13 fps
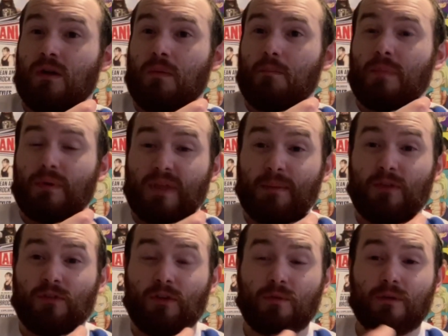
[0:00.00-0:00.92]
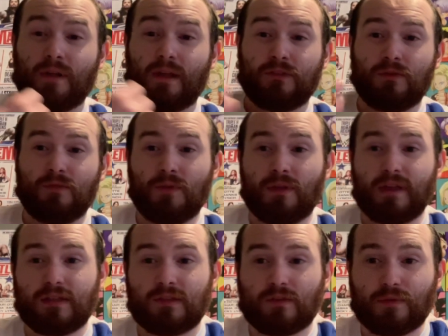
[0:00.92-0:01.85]
But with that being said, everyone, I do feel
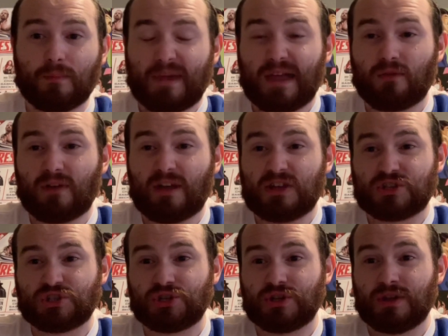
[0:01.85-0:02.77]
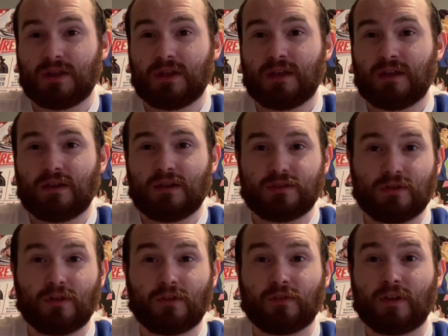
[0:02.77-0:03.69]
like some of the backlash
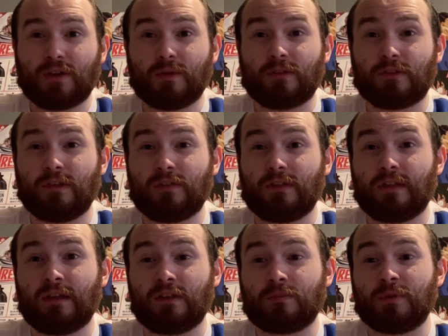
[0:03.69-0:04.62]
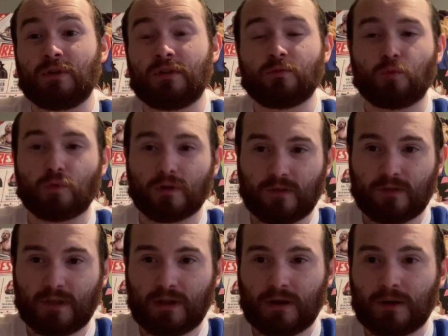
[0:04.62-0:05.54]
Nux Taku has getting has been unwarranted
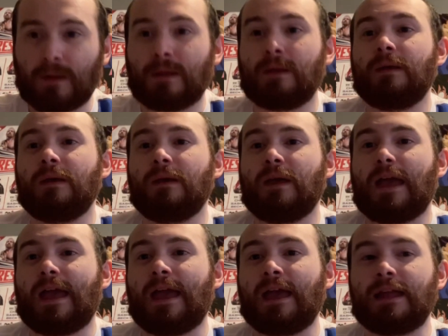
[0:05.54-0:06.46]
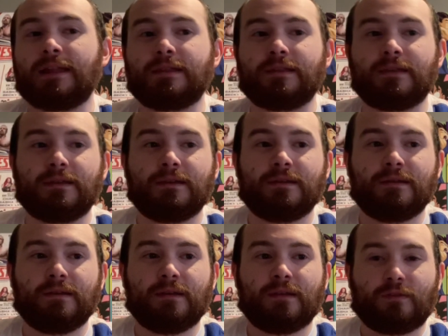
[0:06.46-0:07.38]
there, and
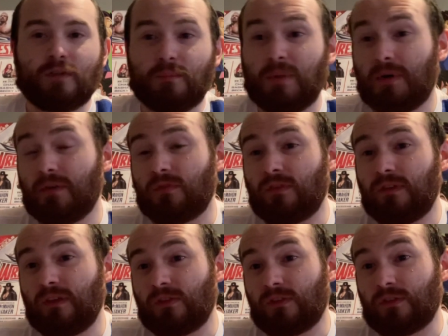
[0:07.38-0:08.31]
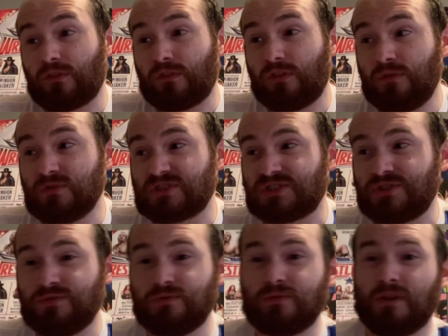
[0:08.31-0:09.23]
some people have seen this as an excuse
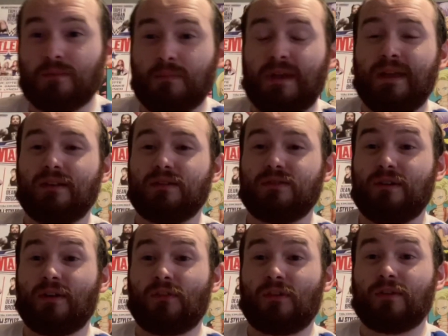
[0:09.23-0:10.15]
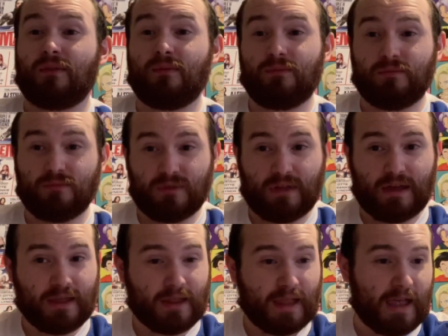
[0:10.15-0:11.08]
to make Nux Taku
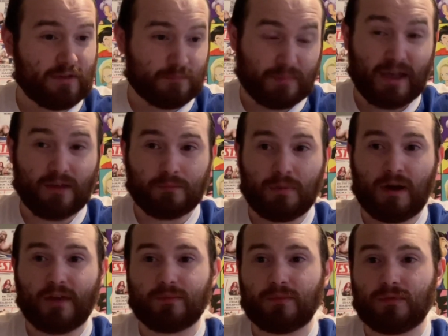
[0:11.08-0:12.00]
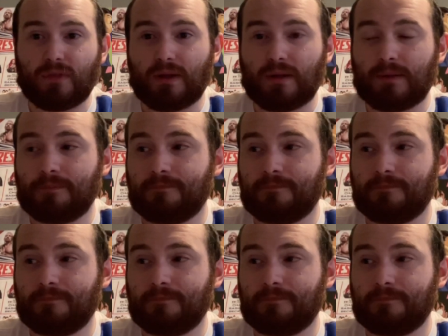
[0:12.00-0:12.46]
as bad as possible there.